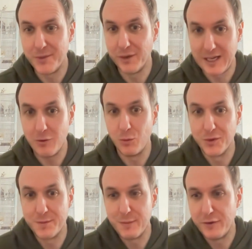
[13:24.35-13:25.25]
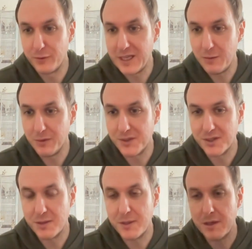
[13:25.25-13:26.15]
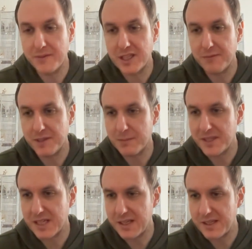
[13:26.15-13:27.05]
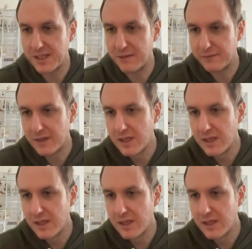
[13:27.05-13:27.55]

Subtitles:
You know, he will want to be moved when he wants to, but you have to give him some incentive.